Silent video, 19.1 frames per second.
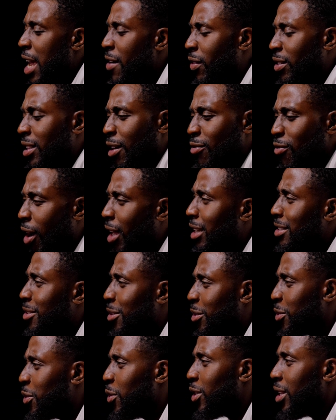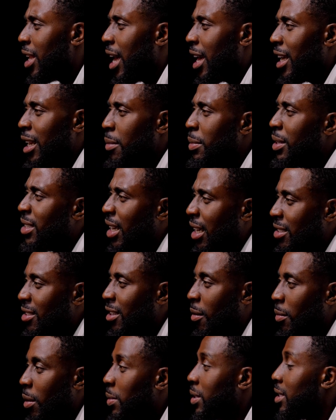Everyone's like, wow, this looks good. Like, let me taste
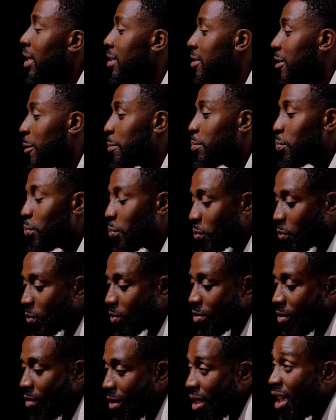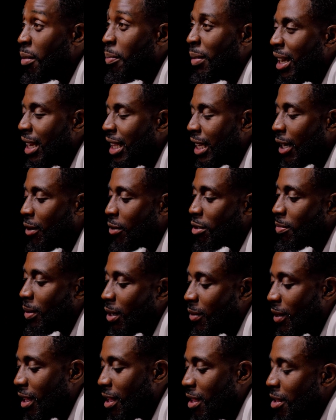some. Only girls, by
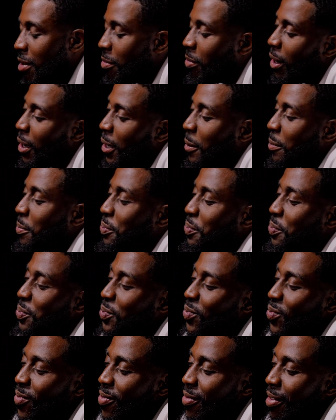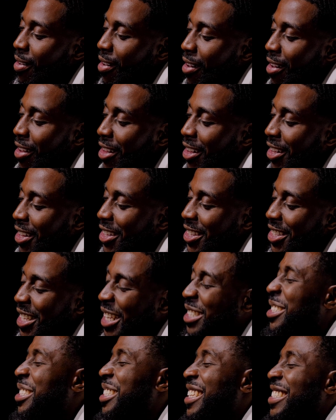the way. But
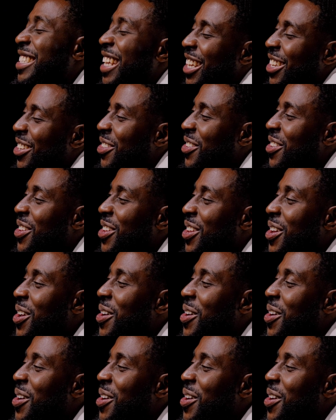that's just a side note.